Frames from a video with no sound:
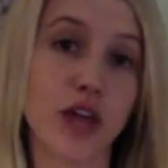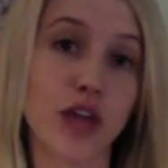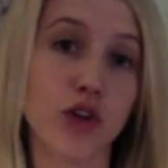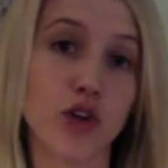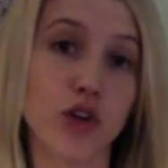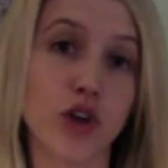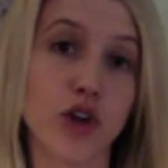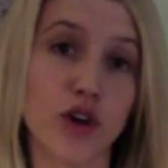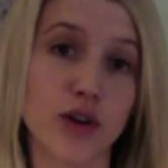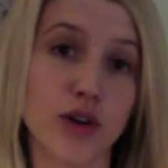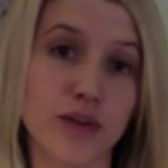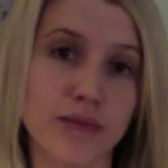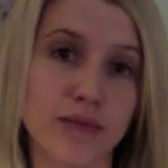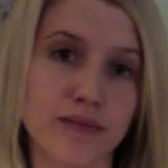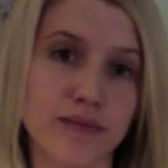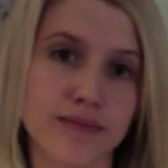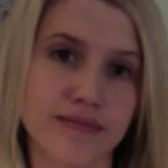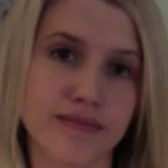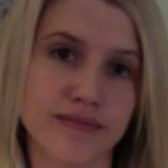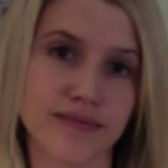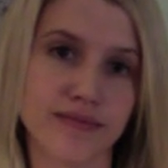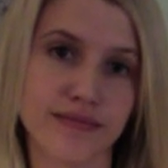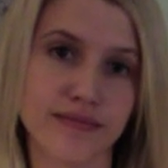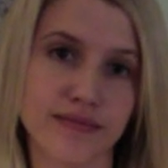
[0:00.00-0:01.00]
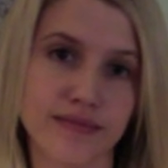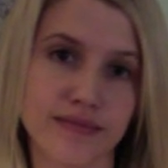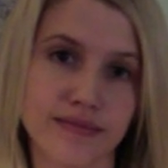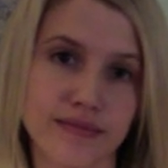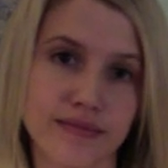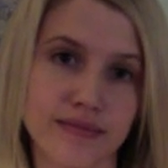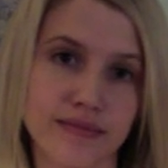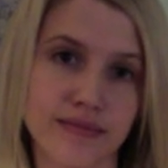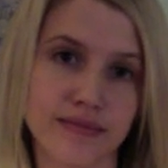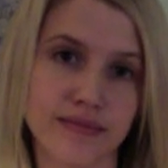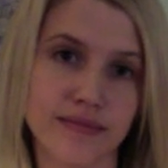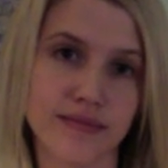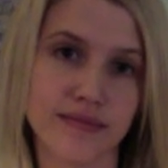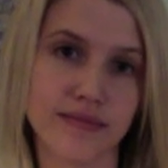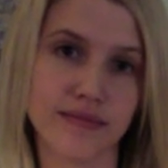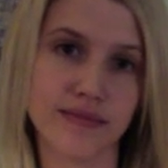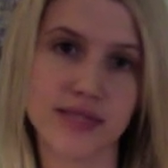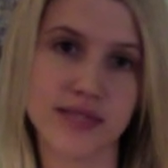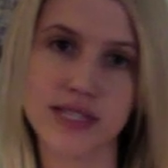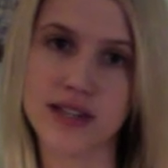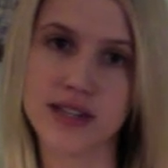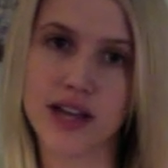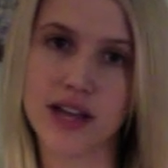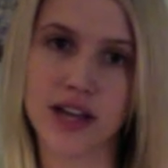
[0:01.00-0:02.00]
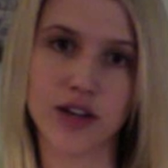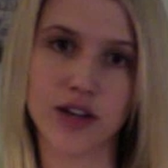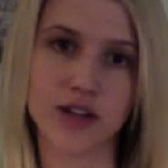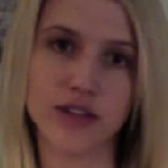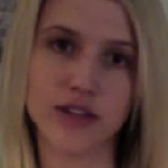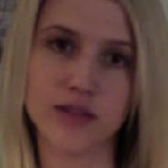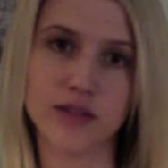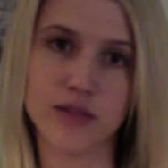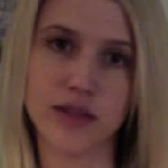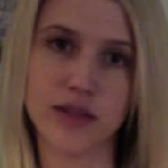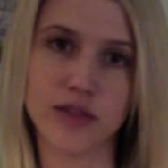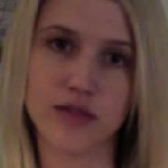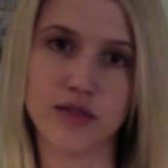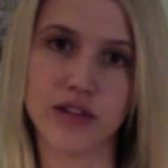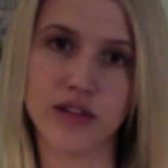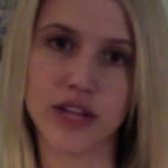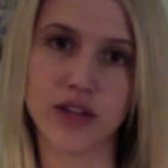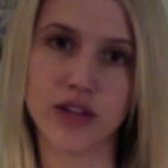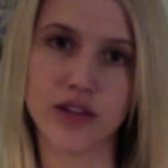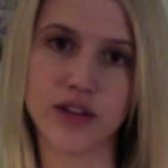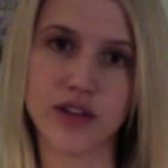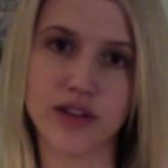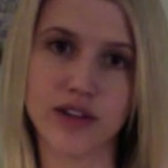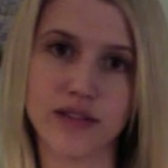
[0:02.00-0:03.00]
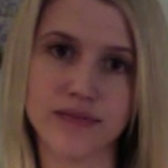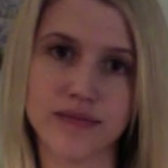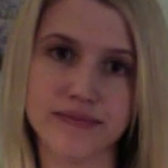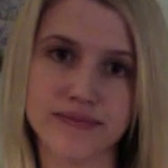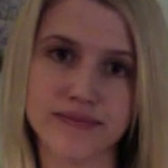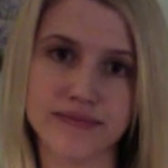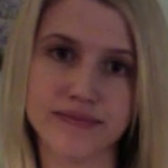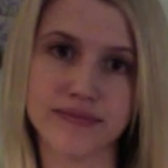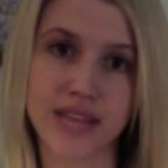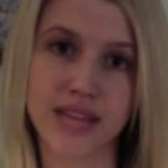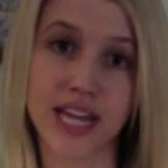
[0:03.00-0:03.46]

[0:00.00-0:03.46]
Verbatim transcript: Failure. It's not good to be a failure.